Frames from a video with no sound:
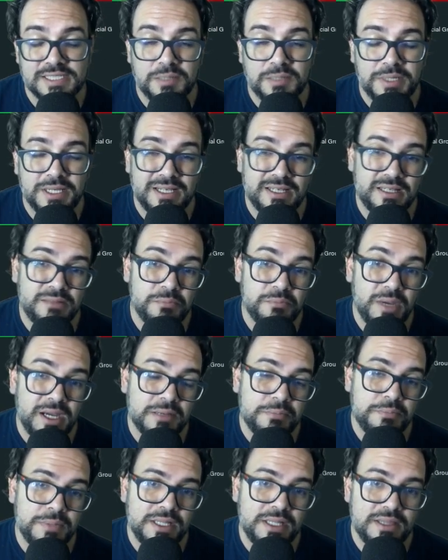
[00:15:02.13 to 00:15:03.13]
in, it
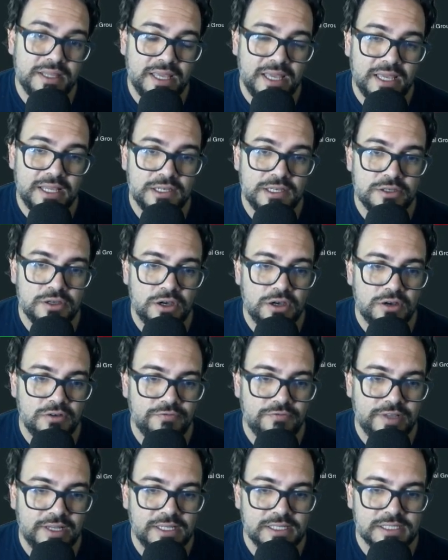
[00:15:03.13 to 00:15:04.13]
might mean the end of
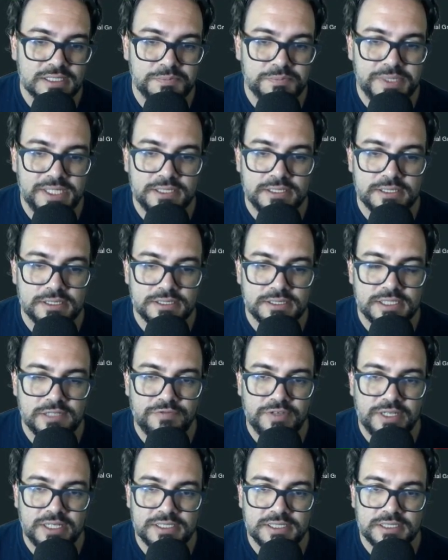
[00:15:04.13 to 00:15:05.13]
Elias Peters if he
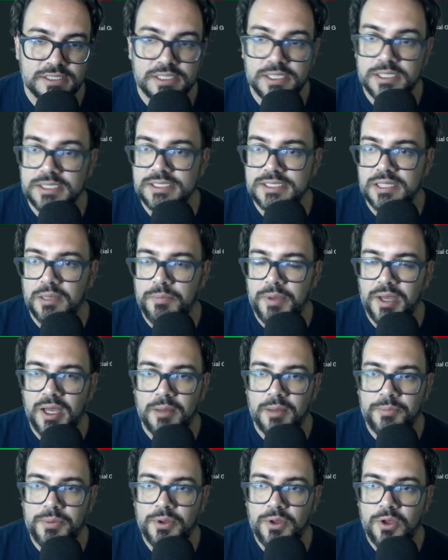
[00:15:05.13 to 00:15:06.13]
doesn't step
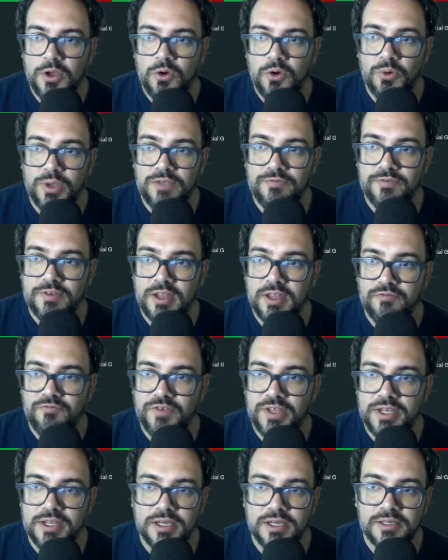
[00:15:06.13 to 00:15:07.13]
up, or even
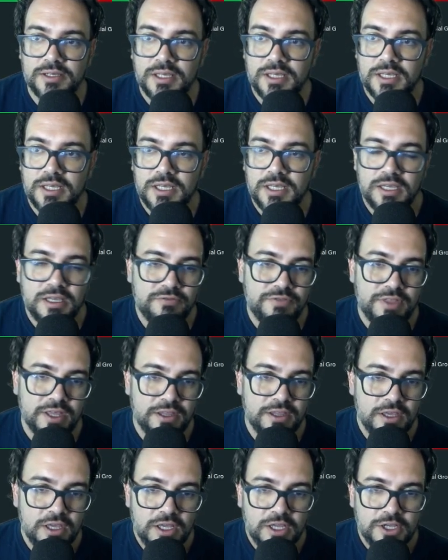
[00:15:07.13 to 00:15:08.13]
Vida if they
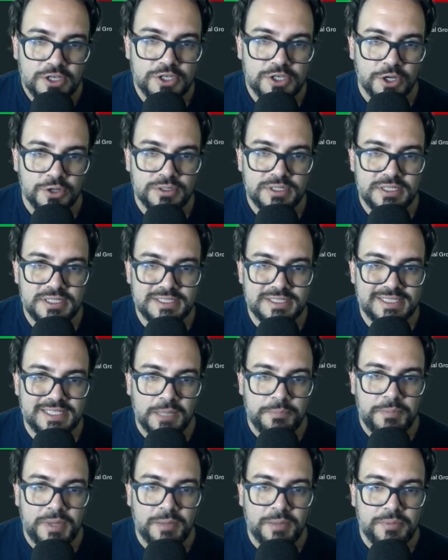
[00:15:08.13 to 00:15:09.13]
don't step
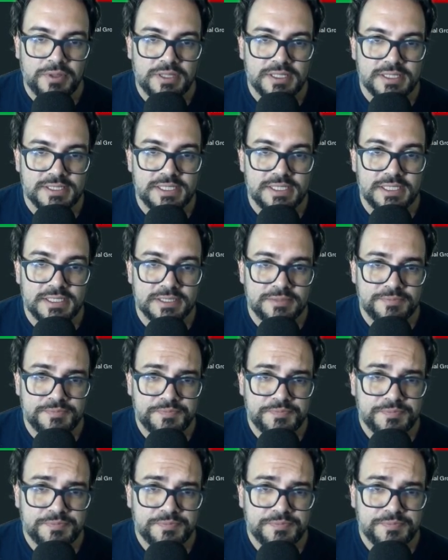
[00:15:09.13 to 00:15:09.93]
up this season.